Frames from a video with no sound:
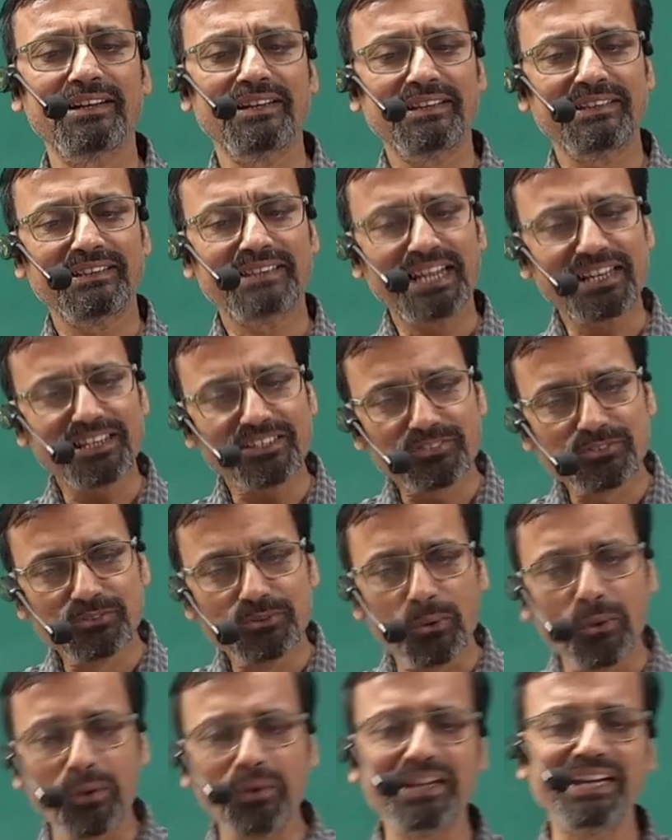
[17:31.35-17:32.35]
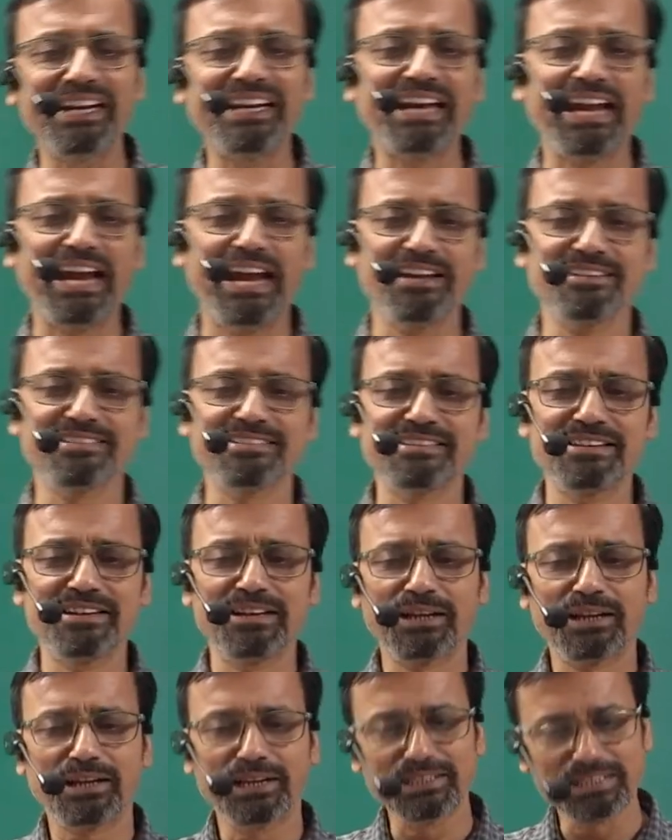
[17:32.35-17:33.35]
there is no leakage
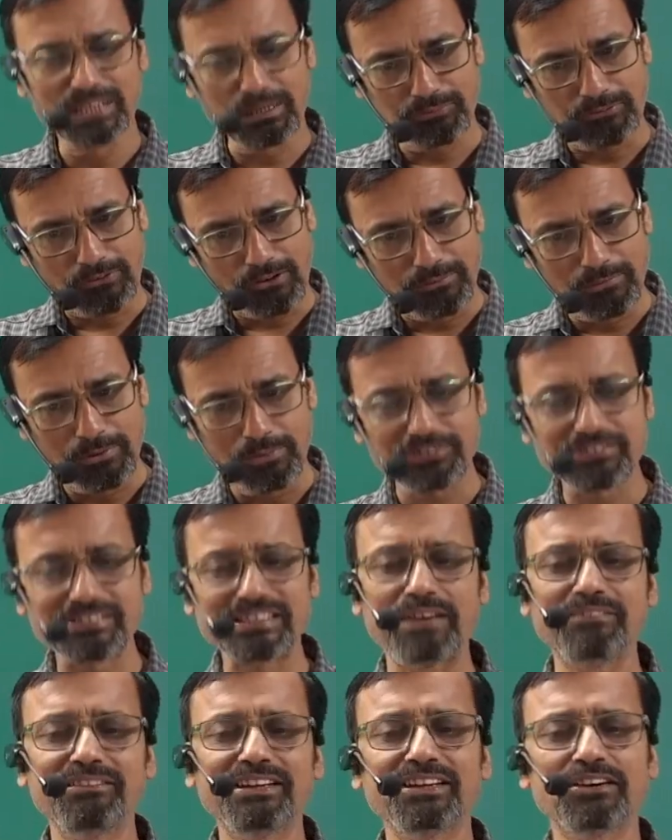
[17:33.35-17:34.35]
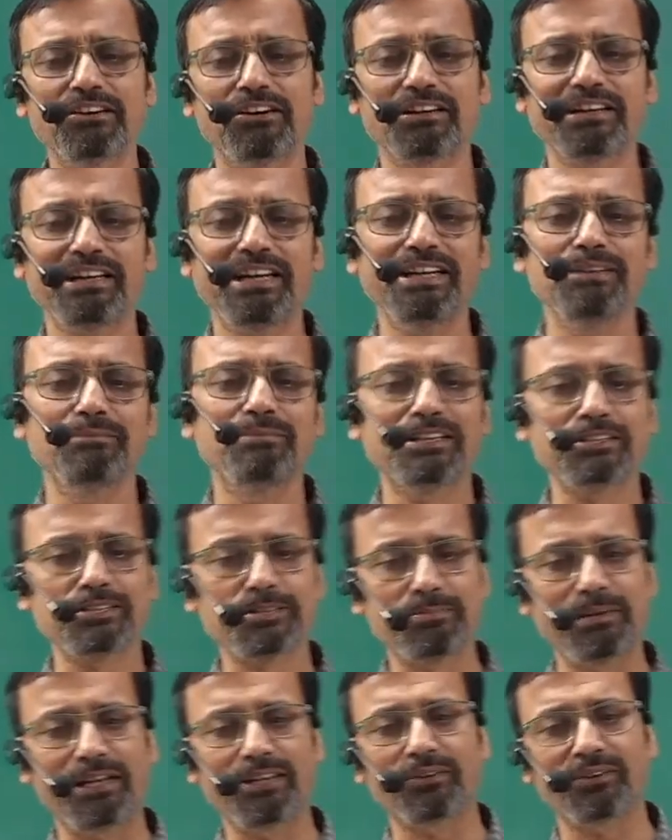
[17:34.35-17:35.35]
in the form of saving or
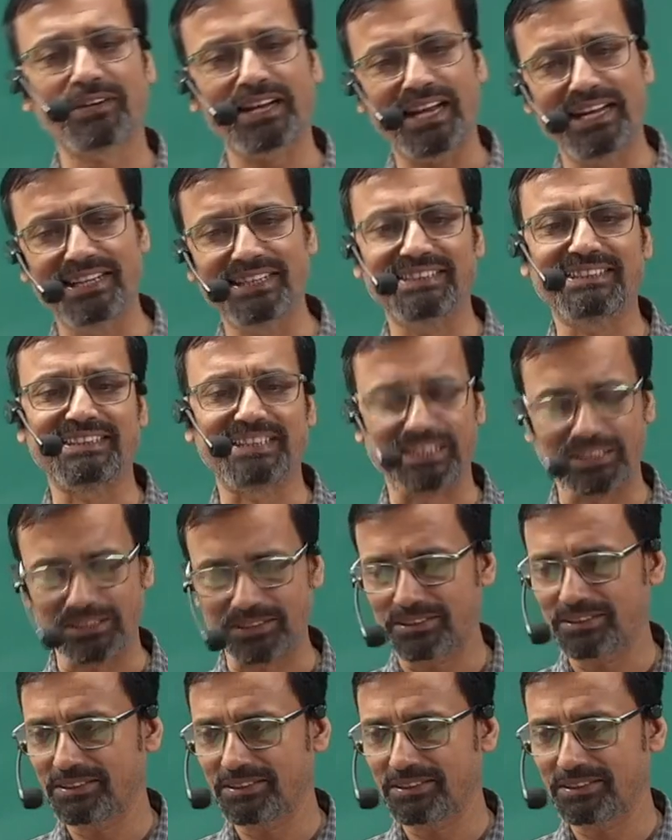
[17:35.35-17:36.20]
investment or anything.